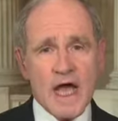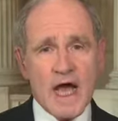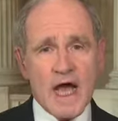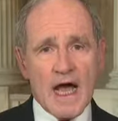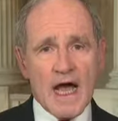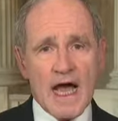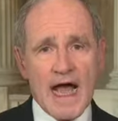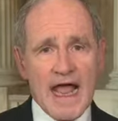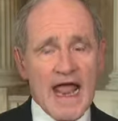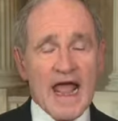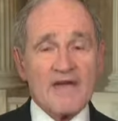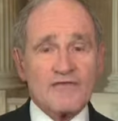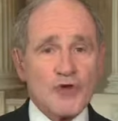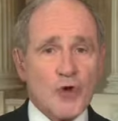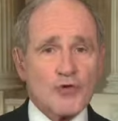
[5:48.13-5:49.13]
Uh, I
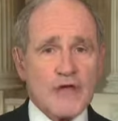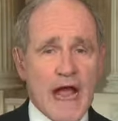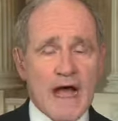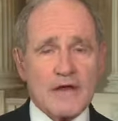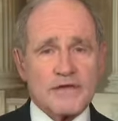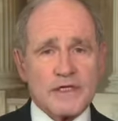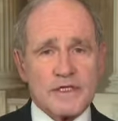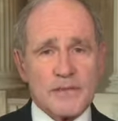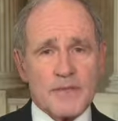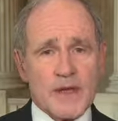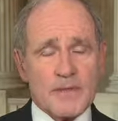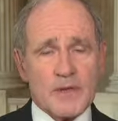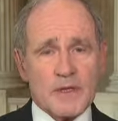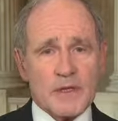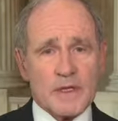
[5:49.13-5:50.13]
have no doubt that the
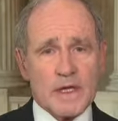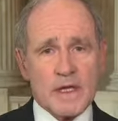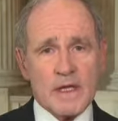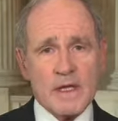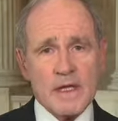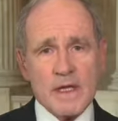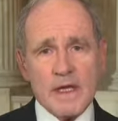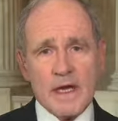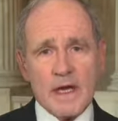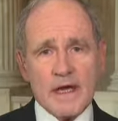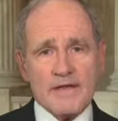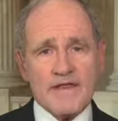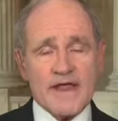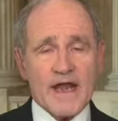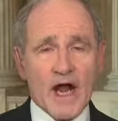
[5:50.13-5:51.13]
people uh,
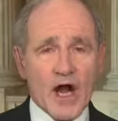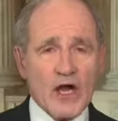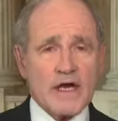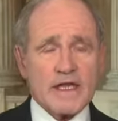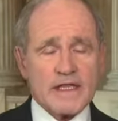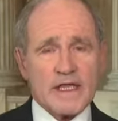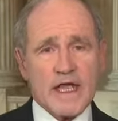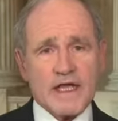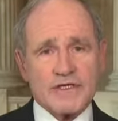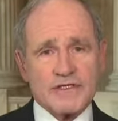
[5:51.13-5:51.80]
uh, that are in the